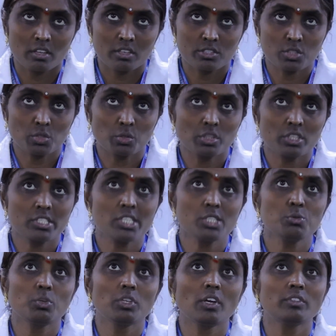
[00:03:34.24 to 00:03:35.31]
So this
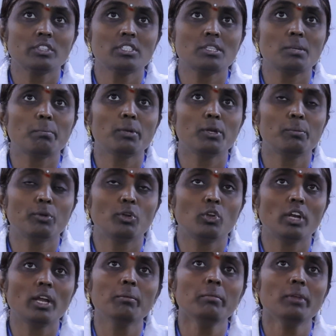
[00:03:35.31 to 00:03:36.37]
is one of the simple
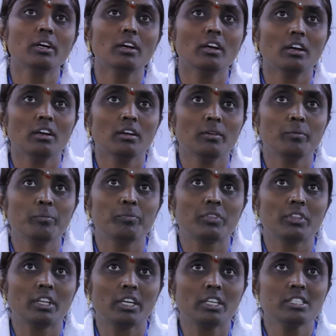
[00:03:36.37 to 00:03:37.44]
program
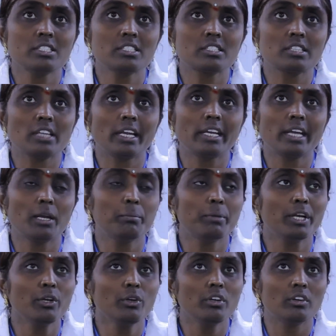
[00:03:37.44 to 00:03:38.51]
that is it can
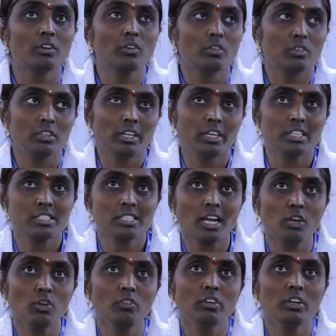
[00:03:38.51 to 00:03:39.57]
print that is
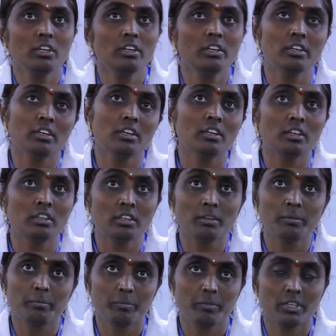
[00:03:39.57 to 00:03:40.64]
hello world.
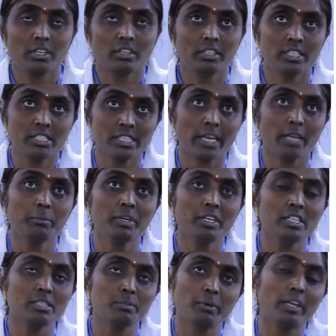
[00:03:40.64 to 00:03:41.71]
The
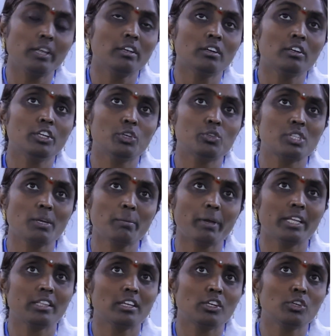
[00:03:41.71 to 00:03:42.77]
statement is printed using
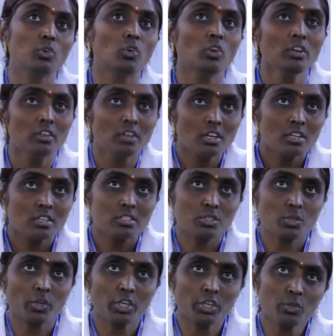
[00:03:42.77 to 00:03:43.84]
Python code.
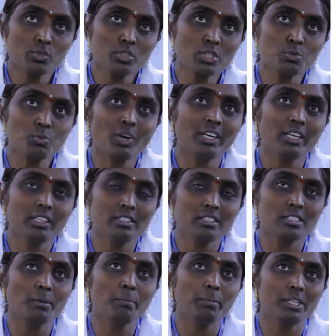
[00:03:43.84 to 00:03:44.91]
So it uses only the
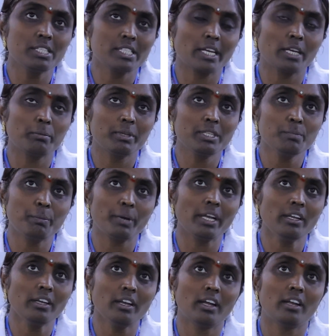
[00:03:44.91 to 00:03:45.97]
simple statement
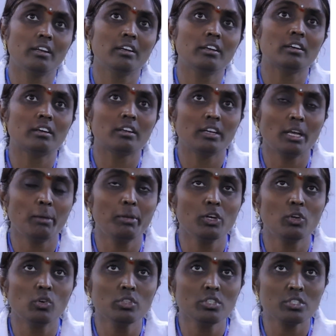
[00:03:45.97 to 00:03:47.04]
print and
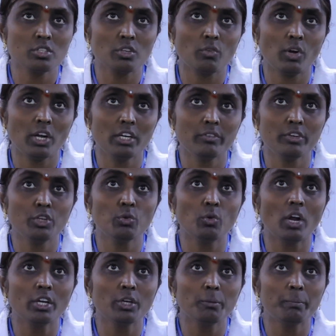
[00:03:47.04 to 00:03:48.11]
double quotes, whatever you
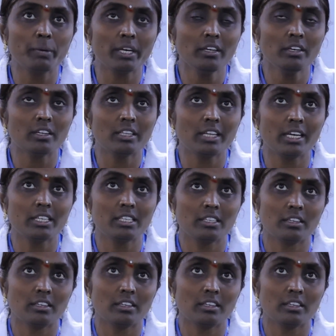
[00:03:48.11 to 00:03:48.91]
want to print, that